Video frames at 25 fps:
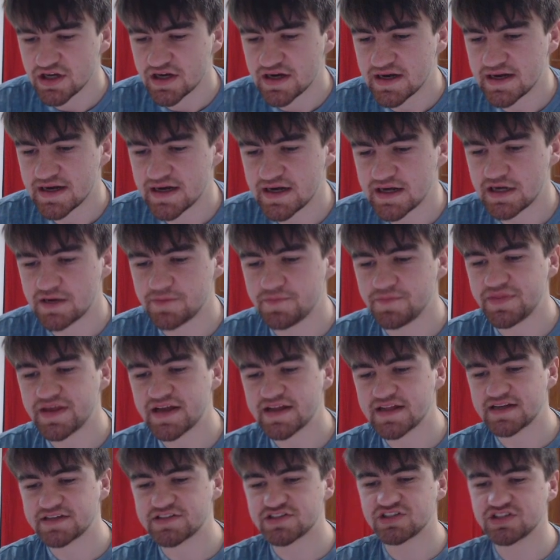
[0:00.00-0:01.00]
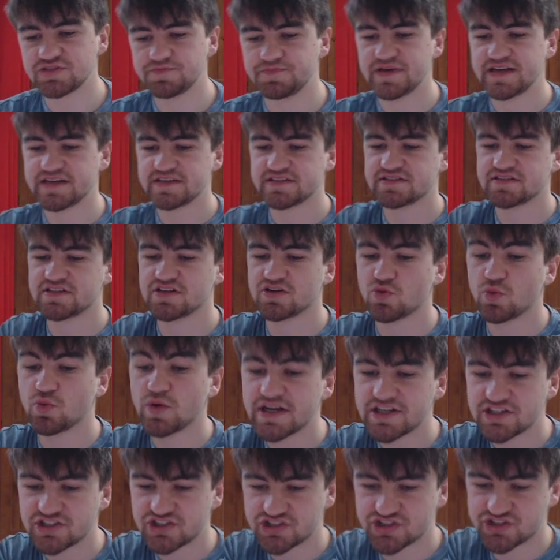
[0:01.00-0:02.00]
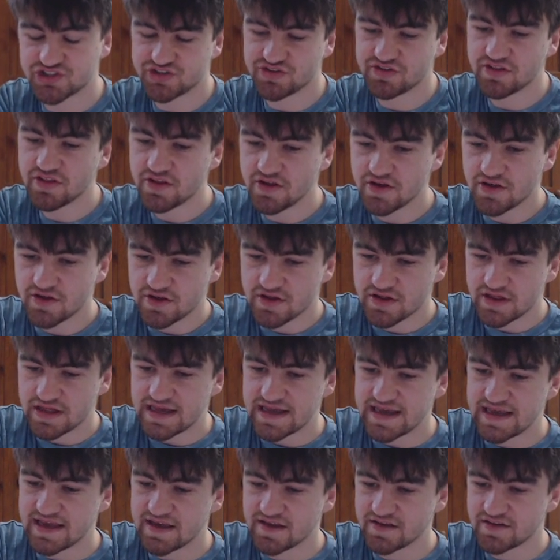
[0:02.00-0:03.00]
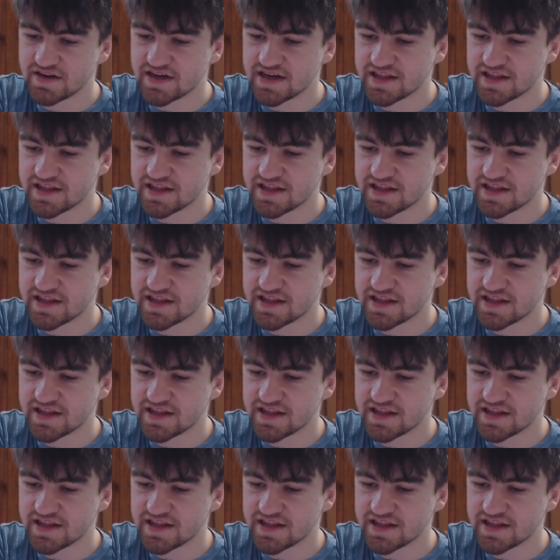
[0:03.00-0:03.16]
that actually begs the question, and I